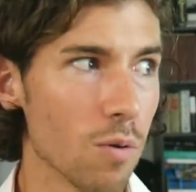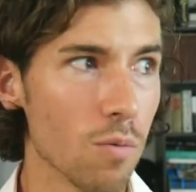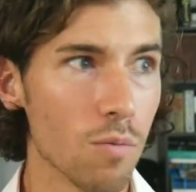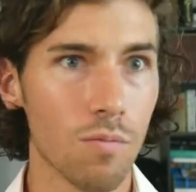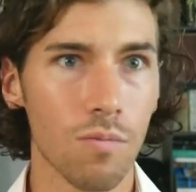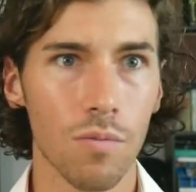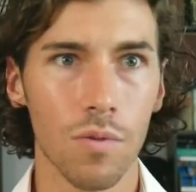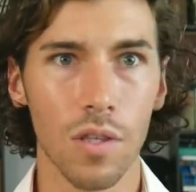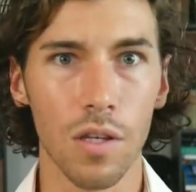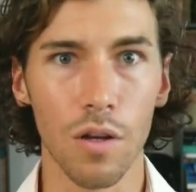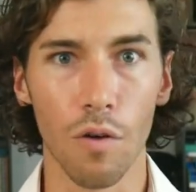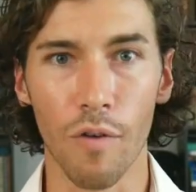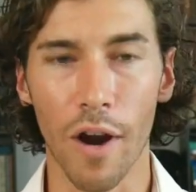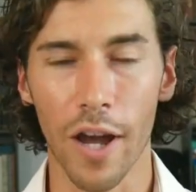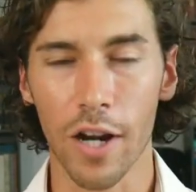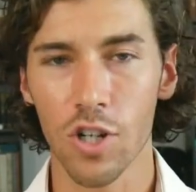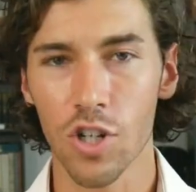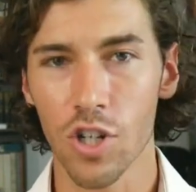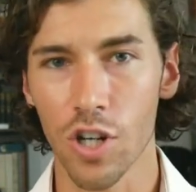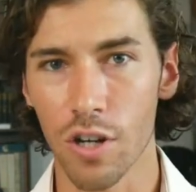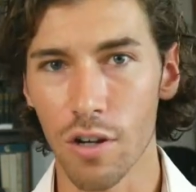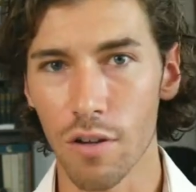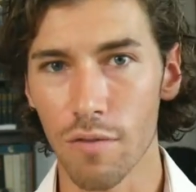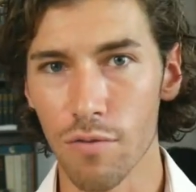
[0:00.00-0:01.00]
the
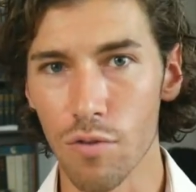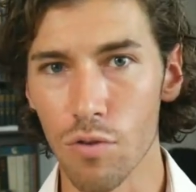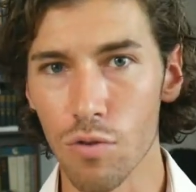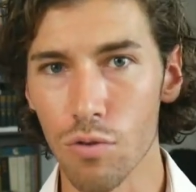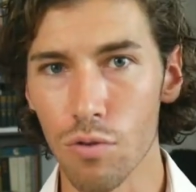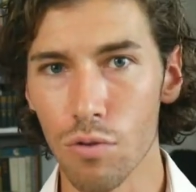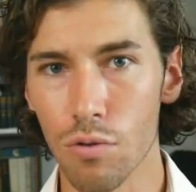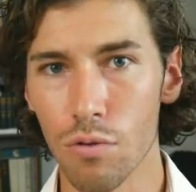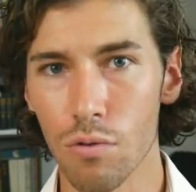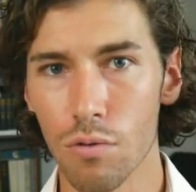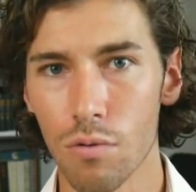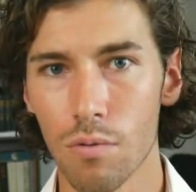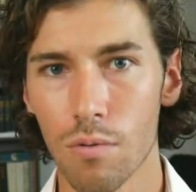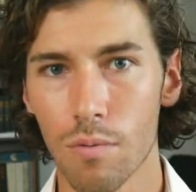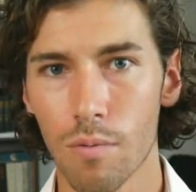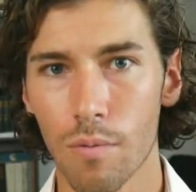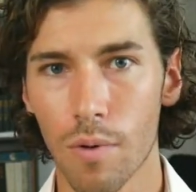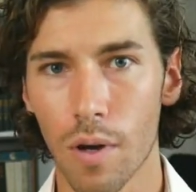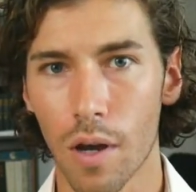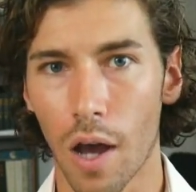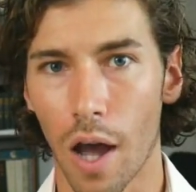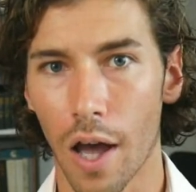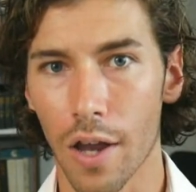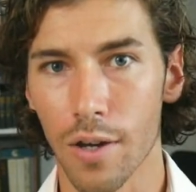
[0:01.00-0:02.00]
erection of new
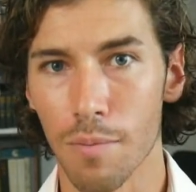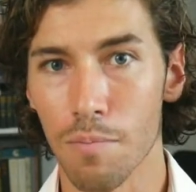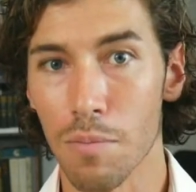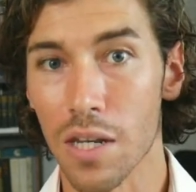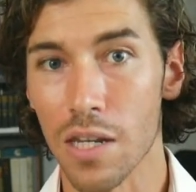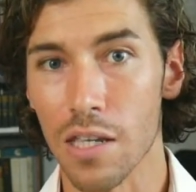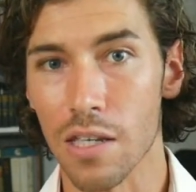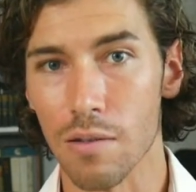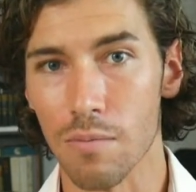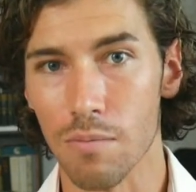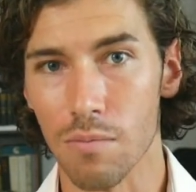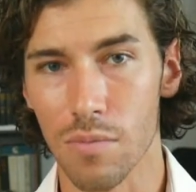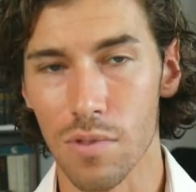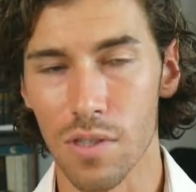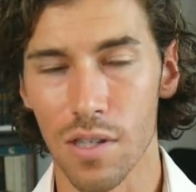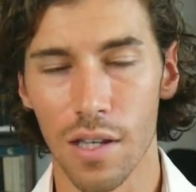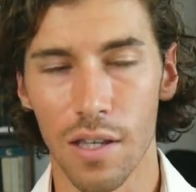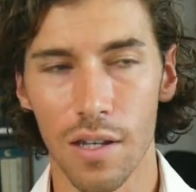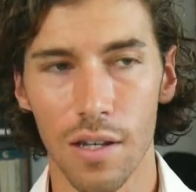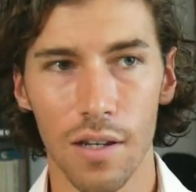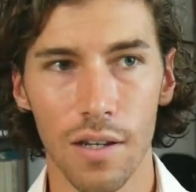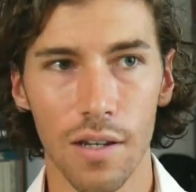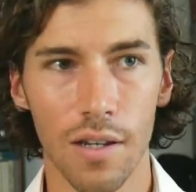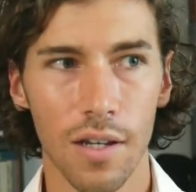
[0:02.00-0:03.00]
condominiums
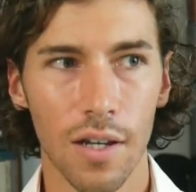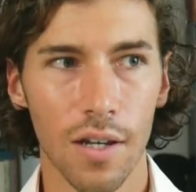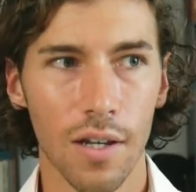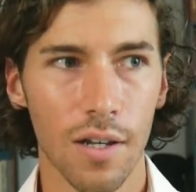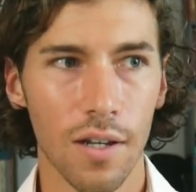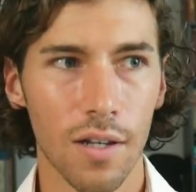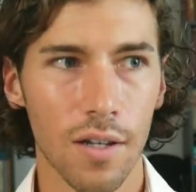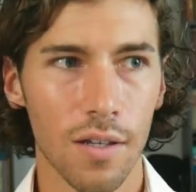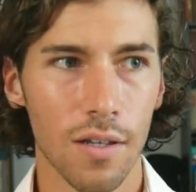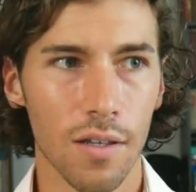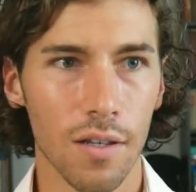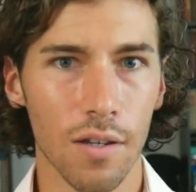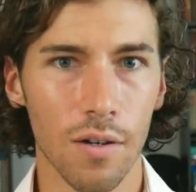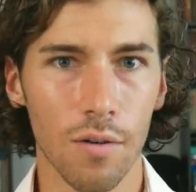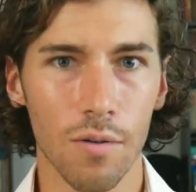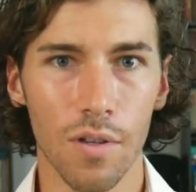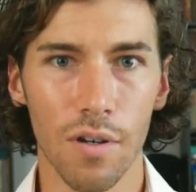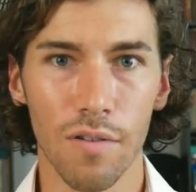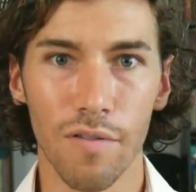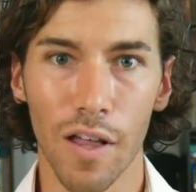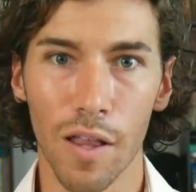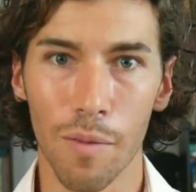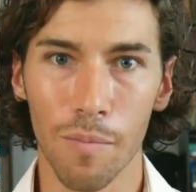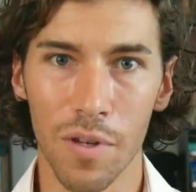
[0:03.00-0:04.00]
and the
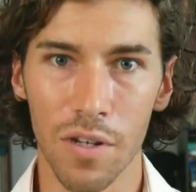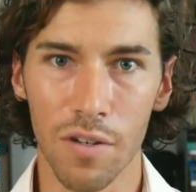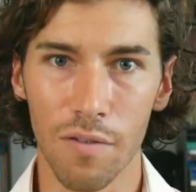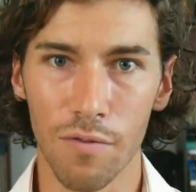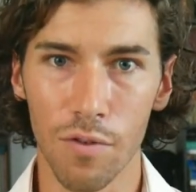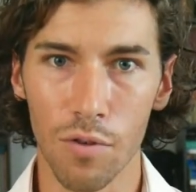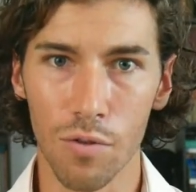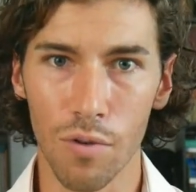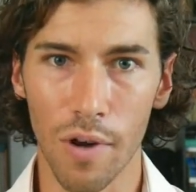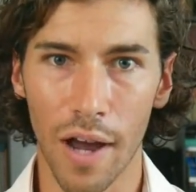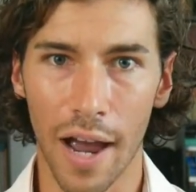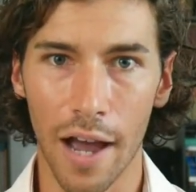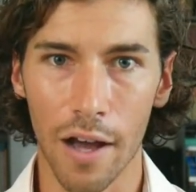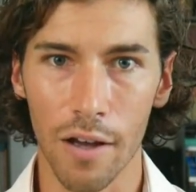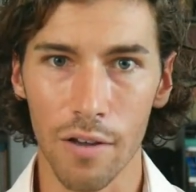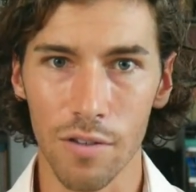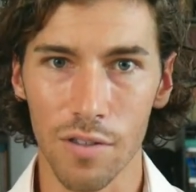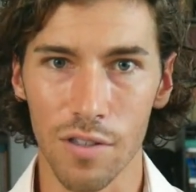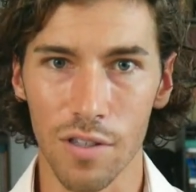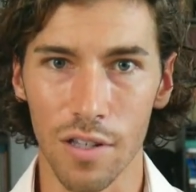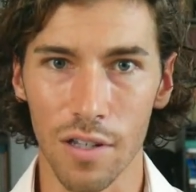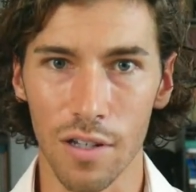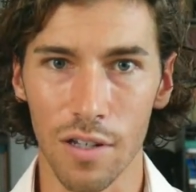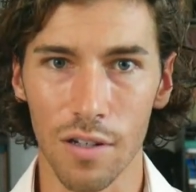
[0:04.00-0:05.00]
development of new
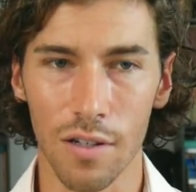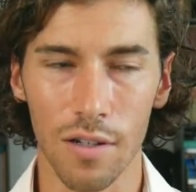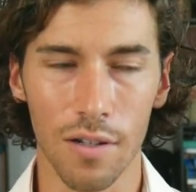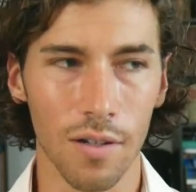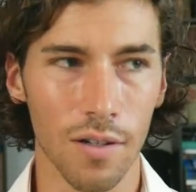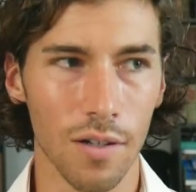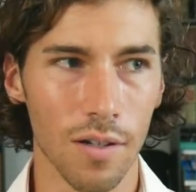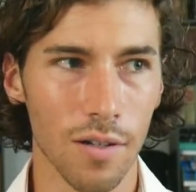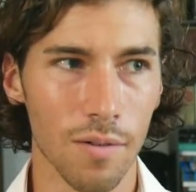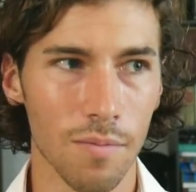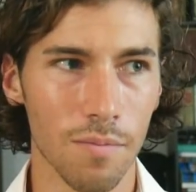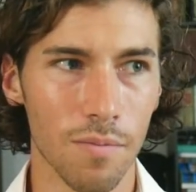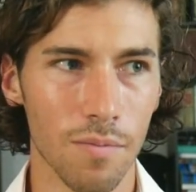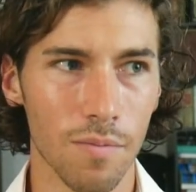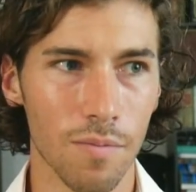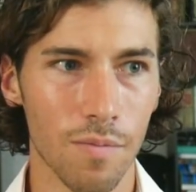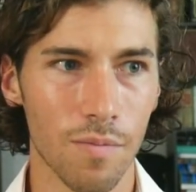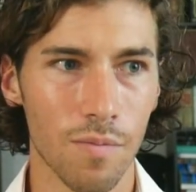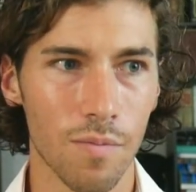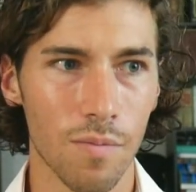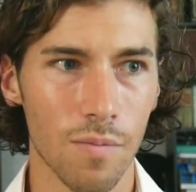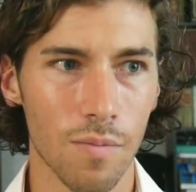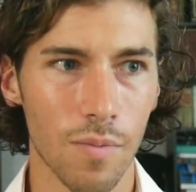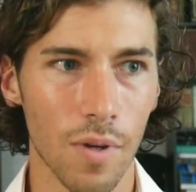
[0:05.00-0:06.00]
housing
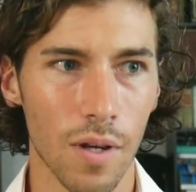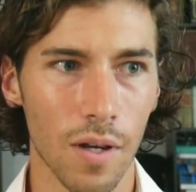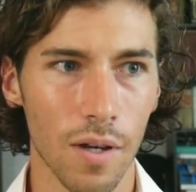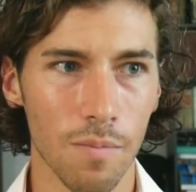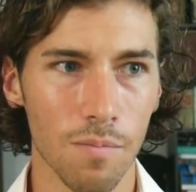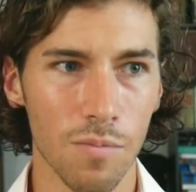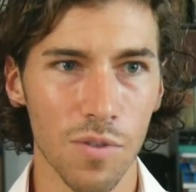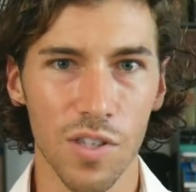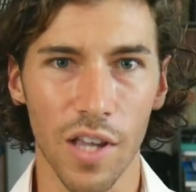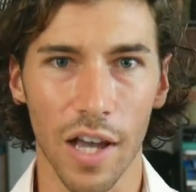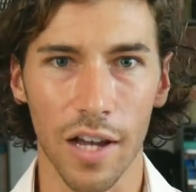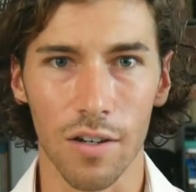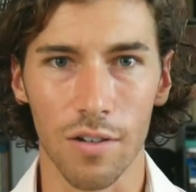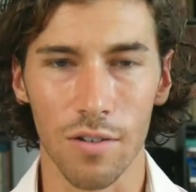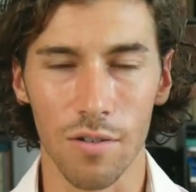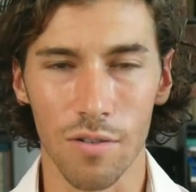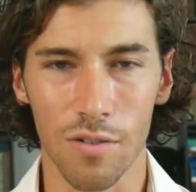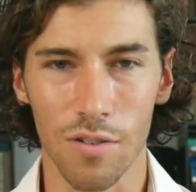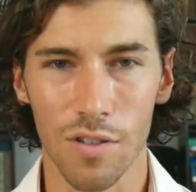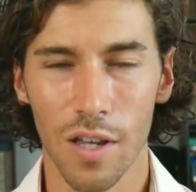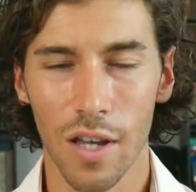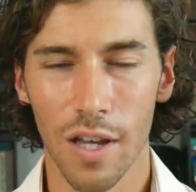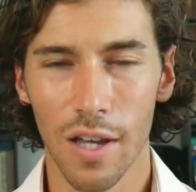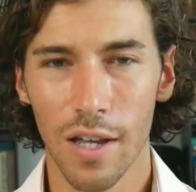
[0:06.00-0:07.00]

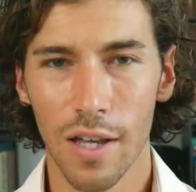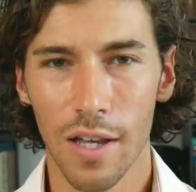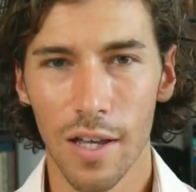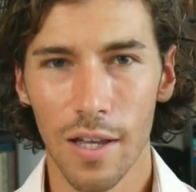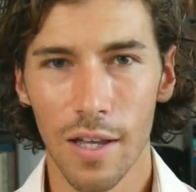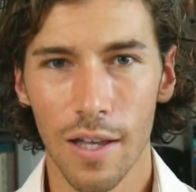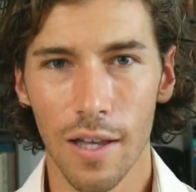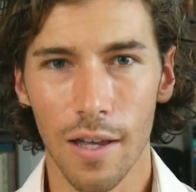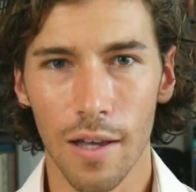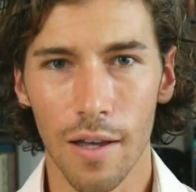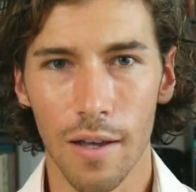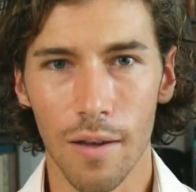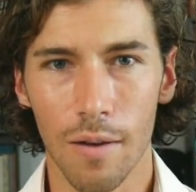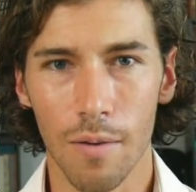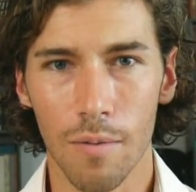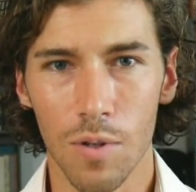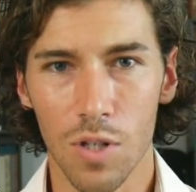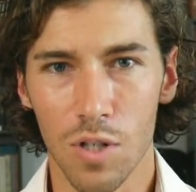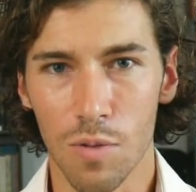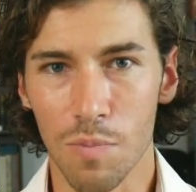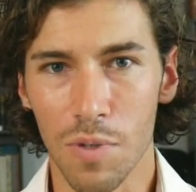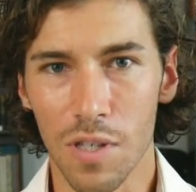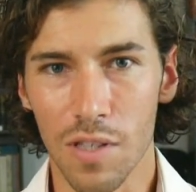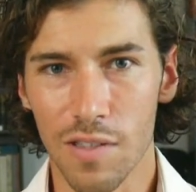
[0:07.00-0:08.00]
sectors,
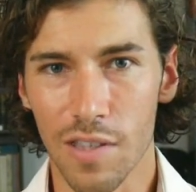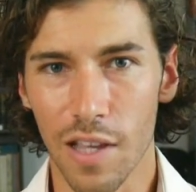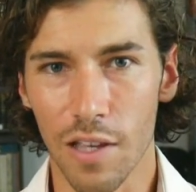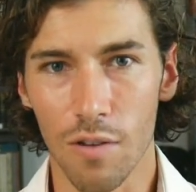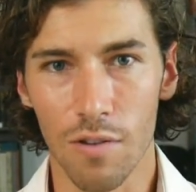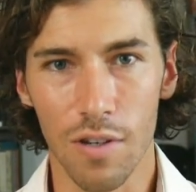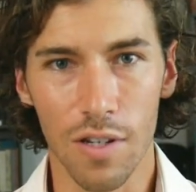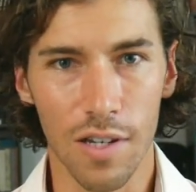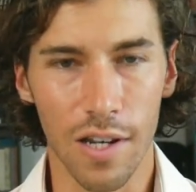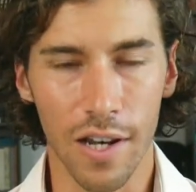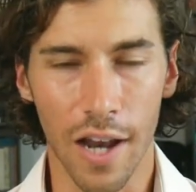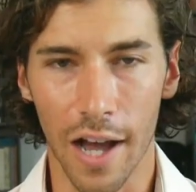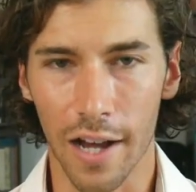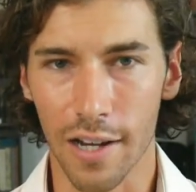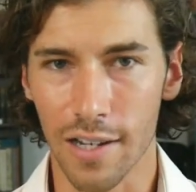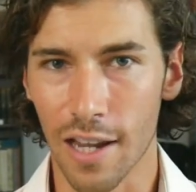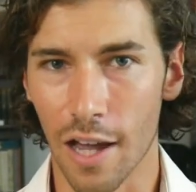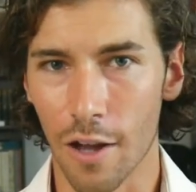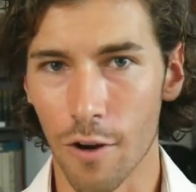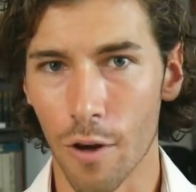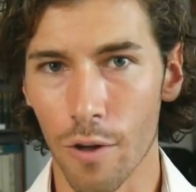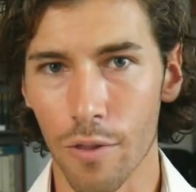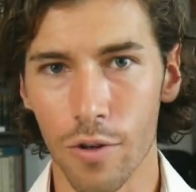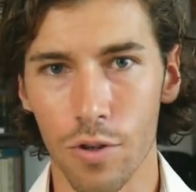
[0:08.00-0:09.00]
which means that you need to knock
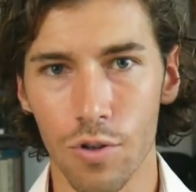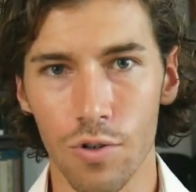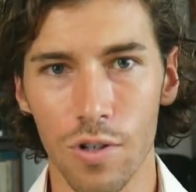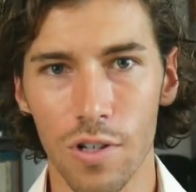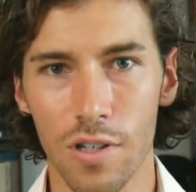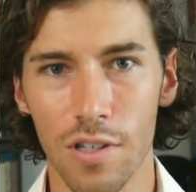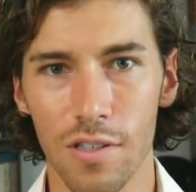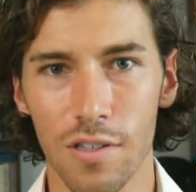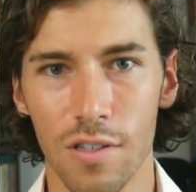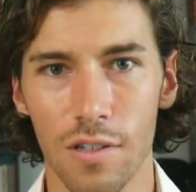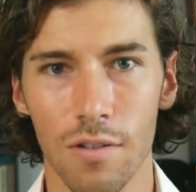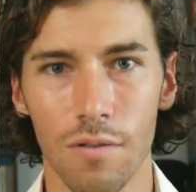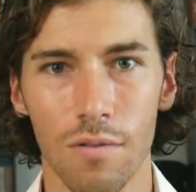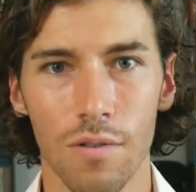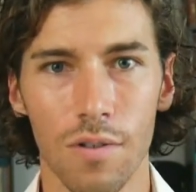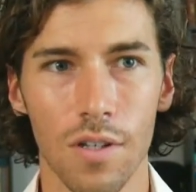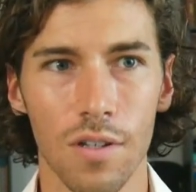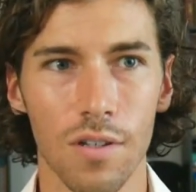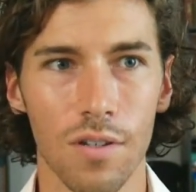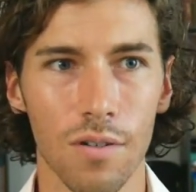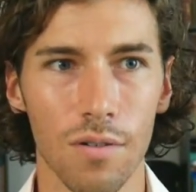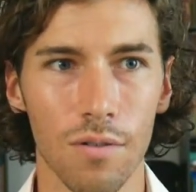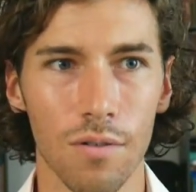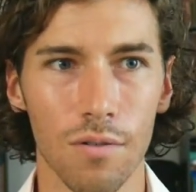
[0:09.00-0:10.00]
down all the trees, and you
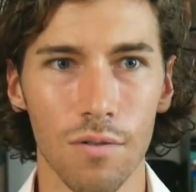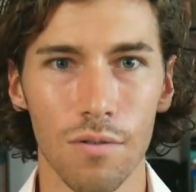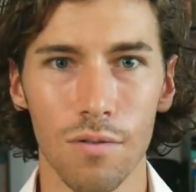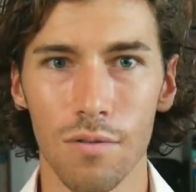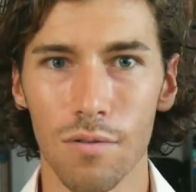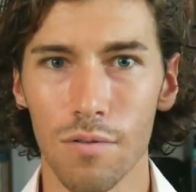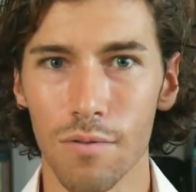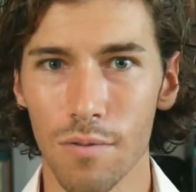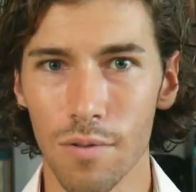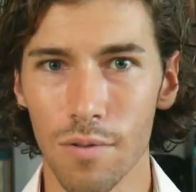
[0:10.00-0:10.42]
need to